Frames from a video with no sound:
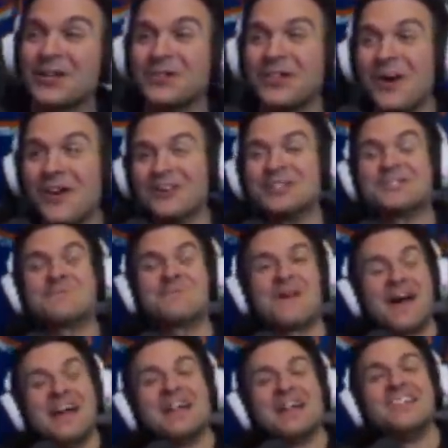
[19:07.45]
Close.
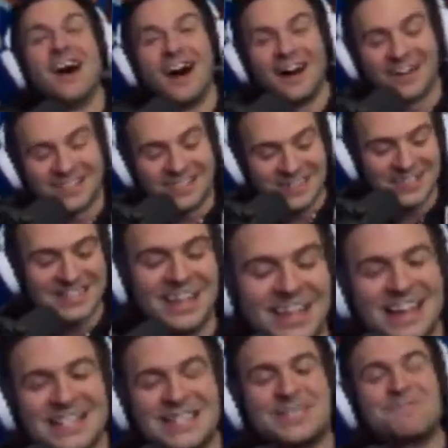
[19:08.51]
Nags remains undefeated.
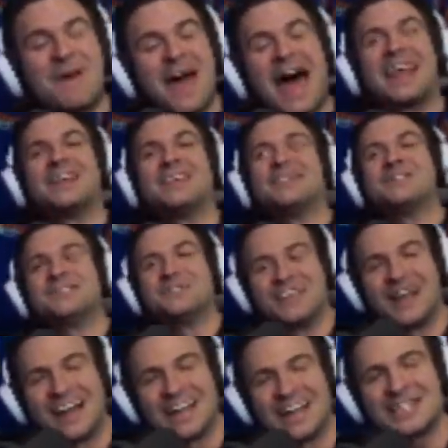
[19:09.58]
Nice battle.
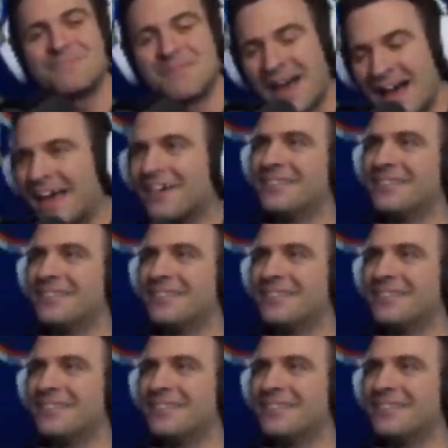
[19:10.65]
I nice tried battle. the